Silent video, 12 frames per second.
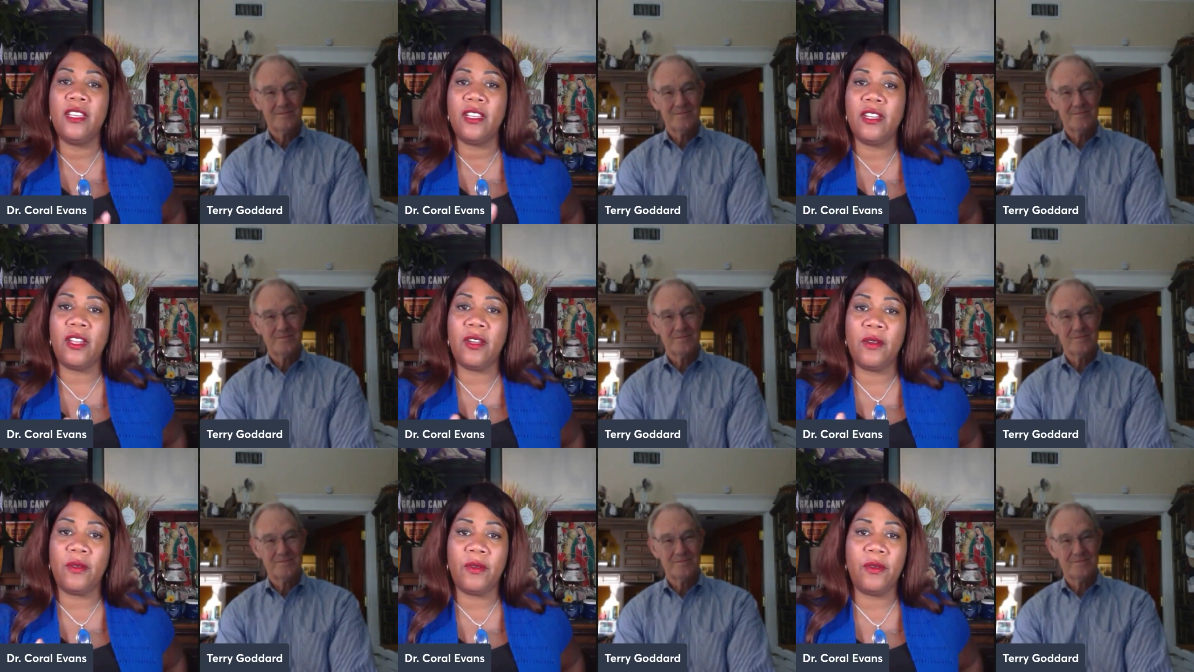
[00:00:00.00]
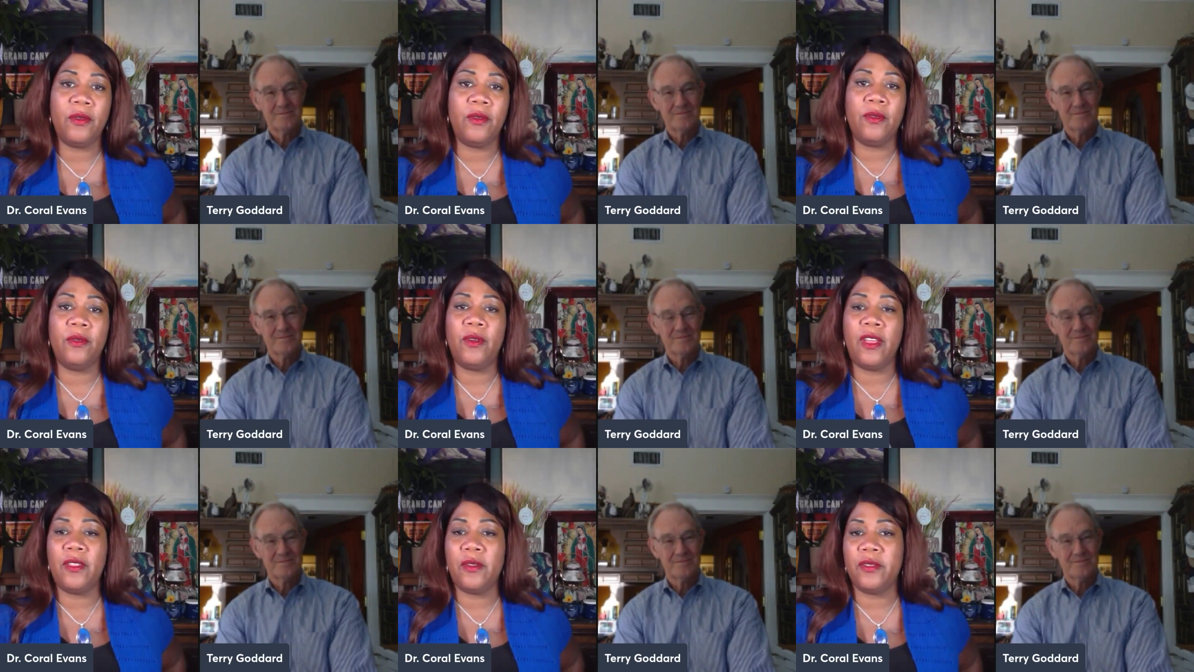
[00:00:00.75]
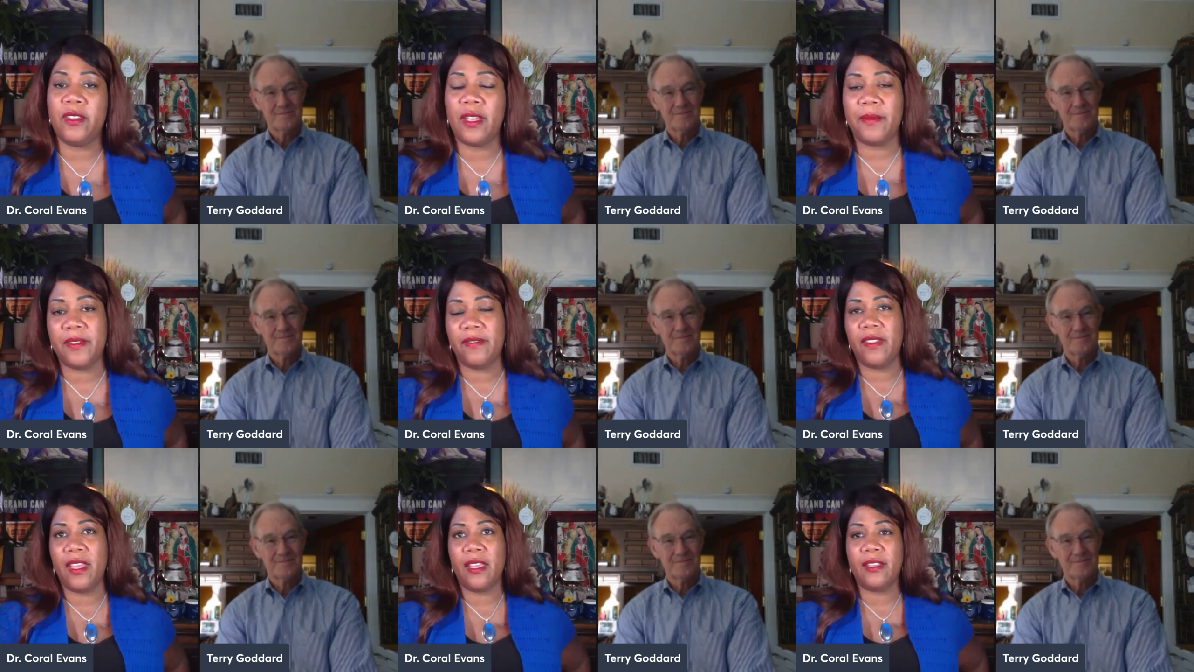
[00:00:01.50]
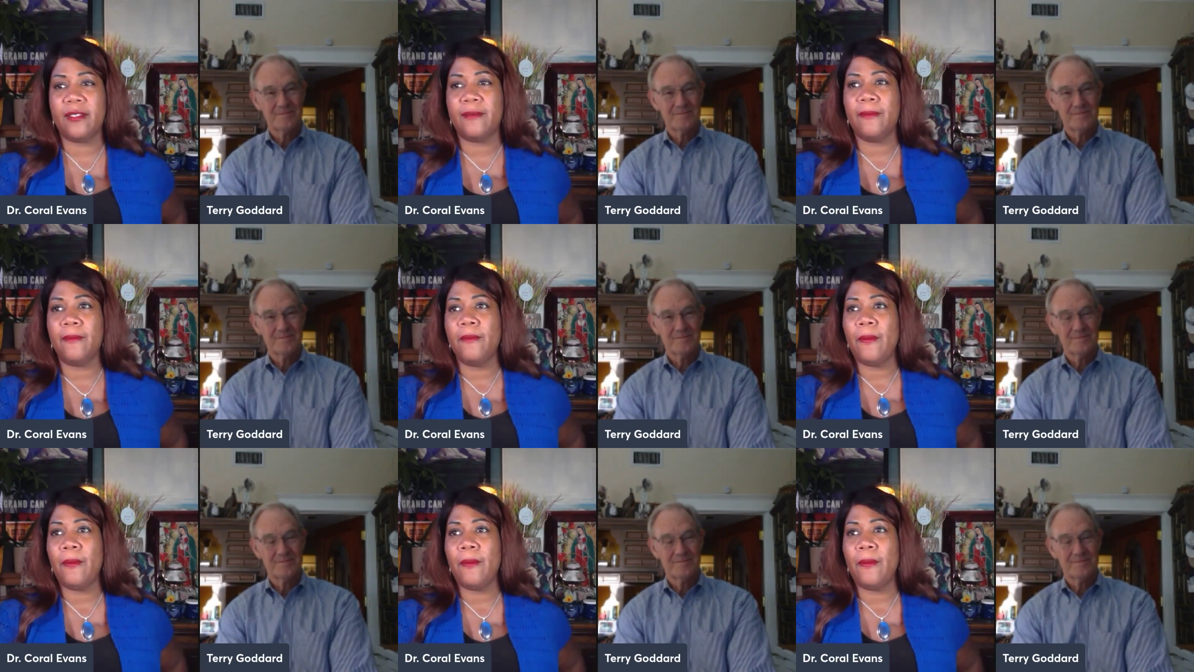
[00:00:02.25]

Speaker 1: you know, who, and those types of things.